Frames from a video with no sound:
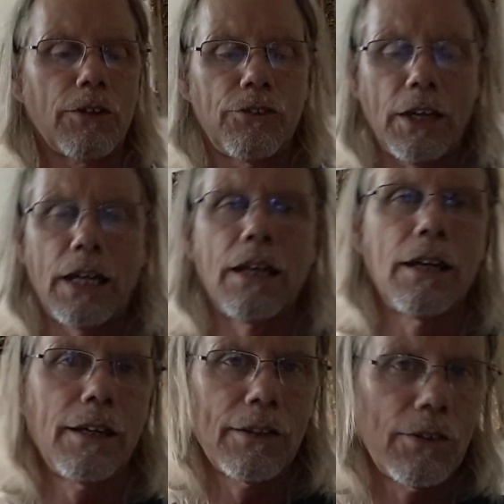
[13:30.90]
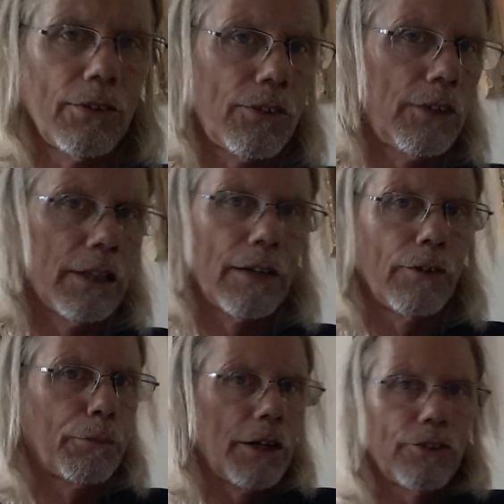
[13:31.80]
settings, sea level
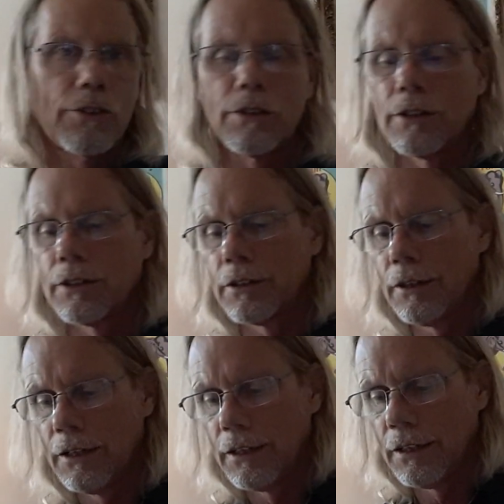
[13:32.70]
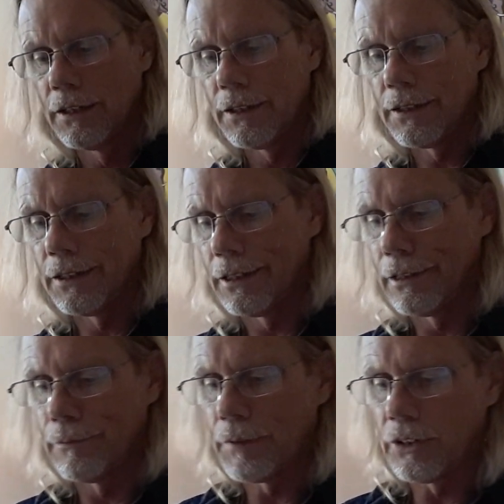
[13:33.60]
pressure,
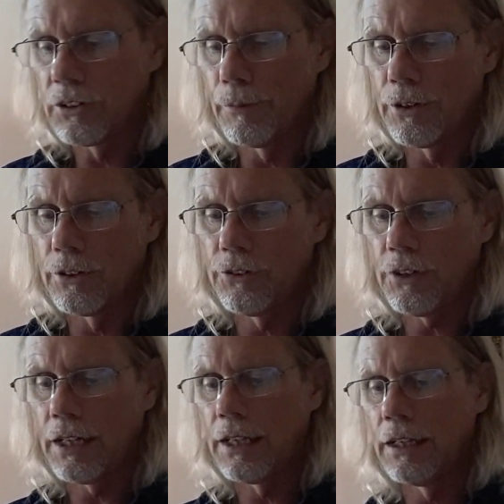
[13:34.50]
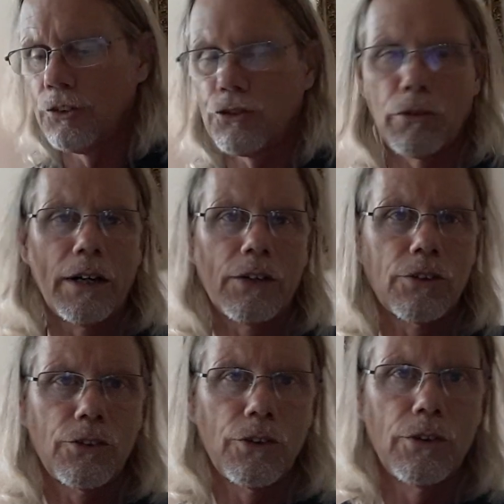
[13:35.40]
altimeter settings, true
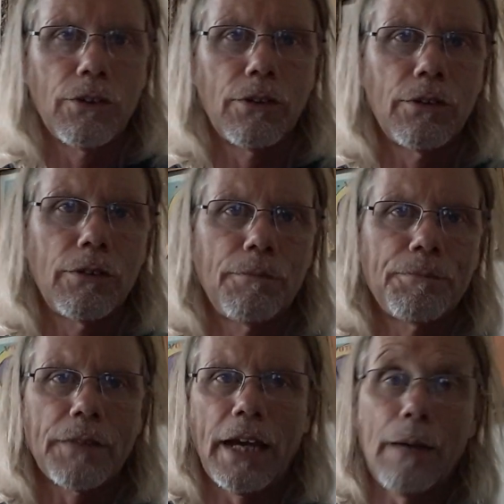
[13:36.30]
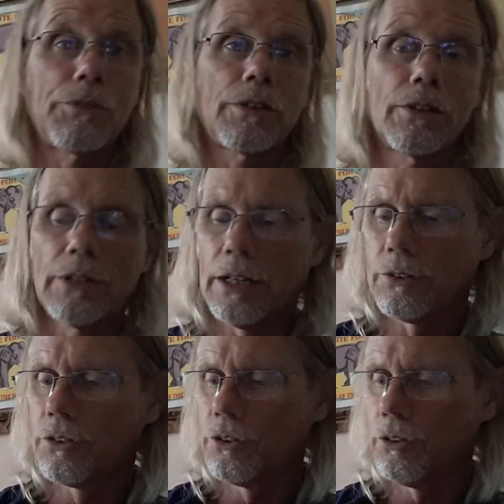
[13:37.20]
altitude, absolute
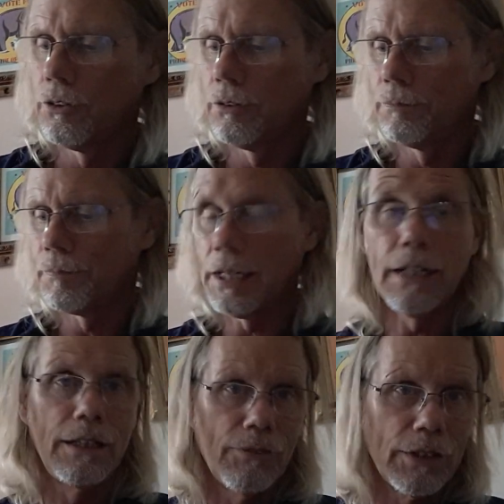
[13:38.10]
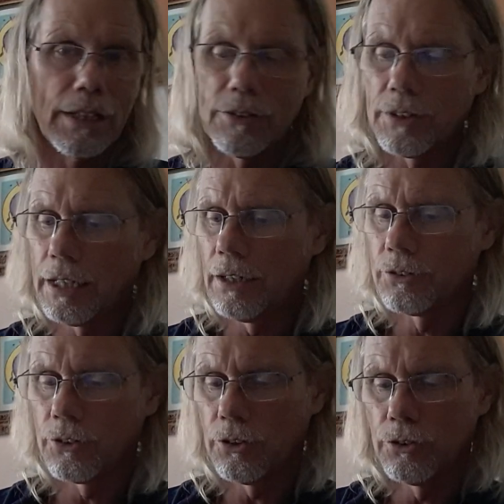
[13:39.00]
altitude, and even density
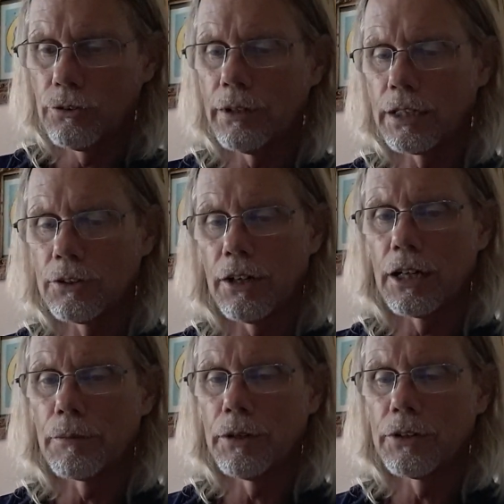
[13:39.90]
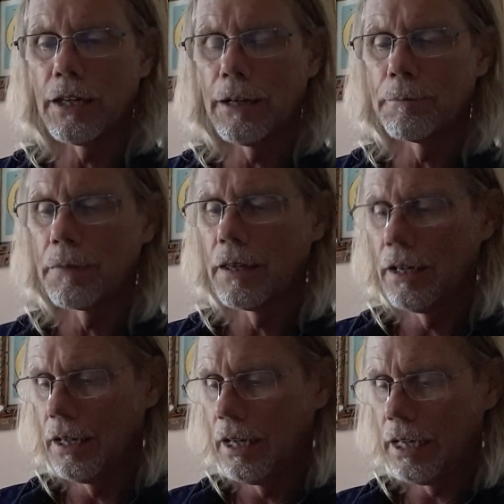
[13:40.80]
altitude, so I can talk about that.
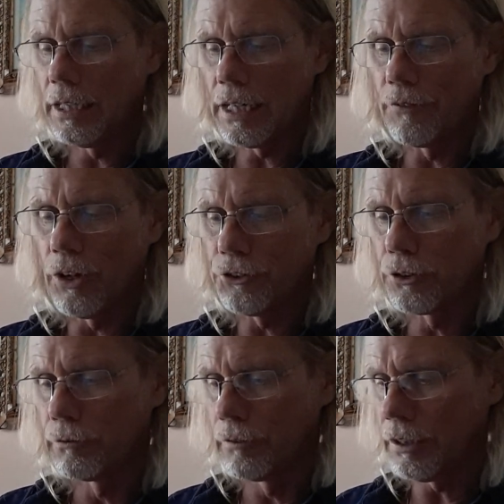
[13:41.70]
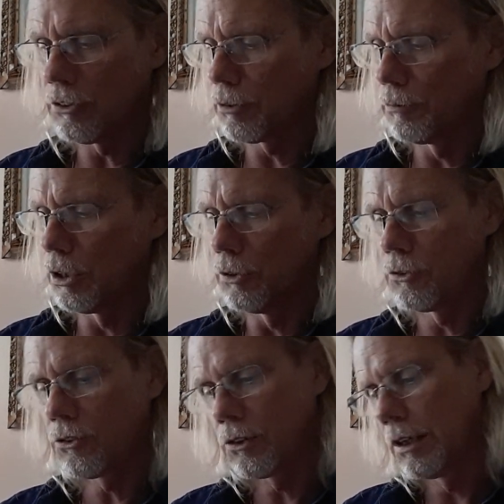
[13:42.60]
And then I've also written some notes,